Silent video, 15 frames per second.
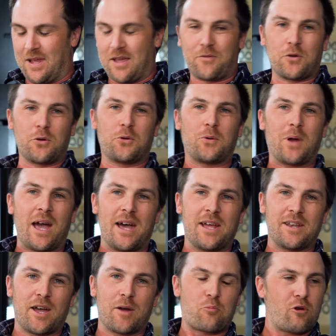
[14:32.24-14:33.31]
if you
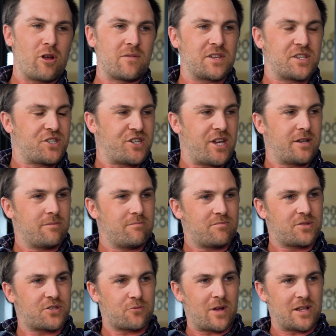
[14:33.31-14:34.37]
had a previous gen
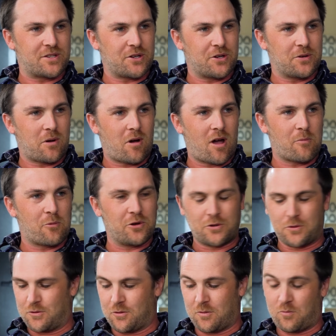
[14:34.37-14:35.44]
Sorento hybrid
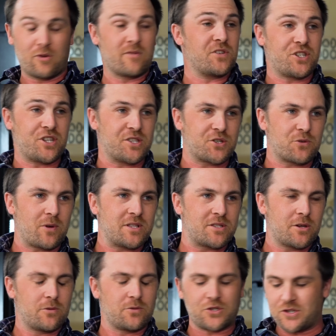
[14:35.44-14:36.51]
or a previous gen
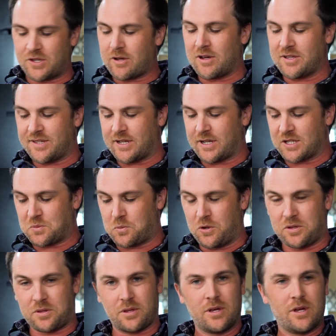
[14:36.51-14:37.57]
Sorento, do you guys think it's
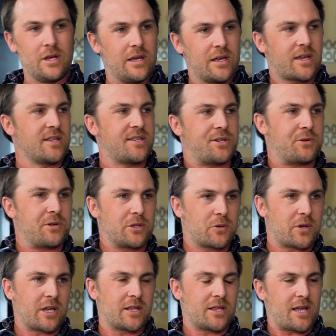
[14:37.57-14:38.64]
worth considering
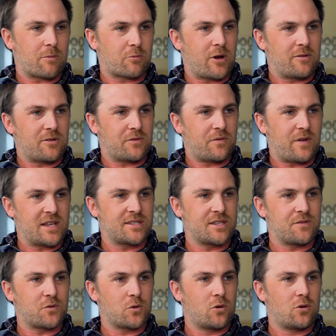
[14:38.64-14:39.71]
looking at the upgrade with the
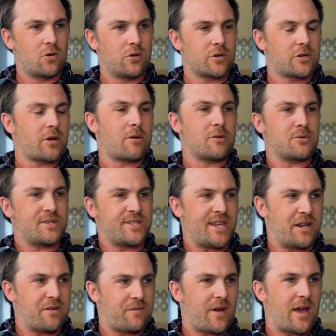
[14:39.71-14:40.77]
facelift or going to a
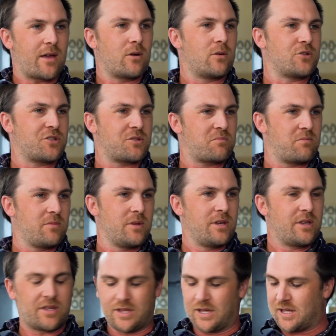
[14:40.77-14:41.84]
Santa Fe, or just
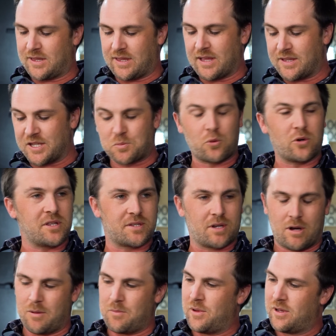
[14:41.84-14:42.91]
you think at this point in
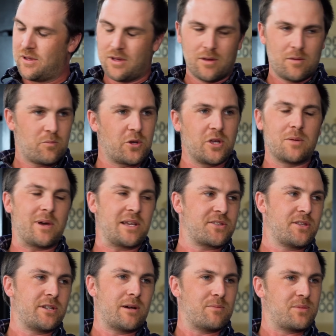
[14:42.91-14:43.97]
time, purely based on
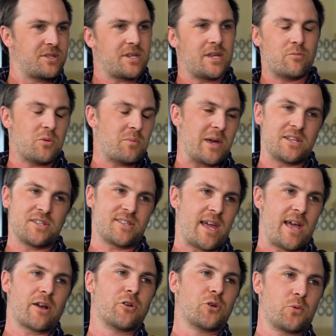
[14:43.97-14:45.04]
the numbers, it'd be better just to
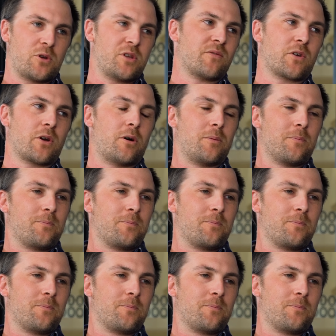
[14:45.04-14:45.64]
hang on to what you've got.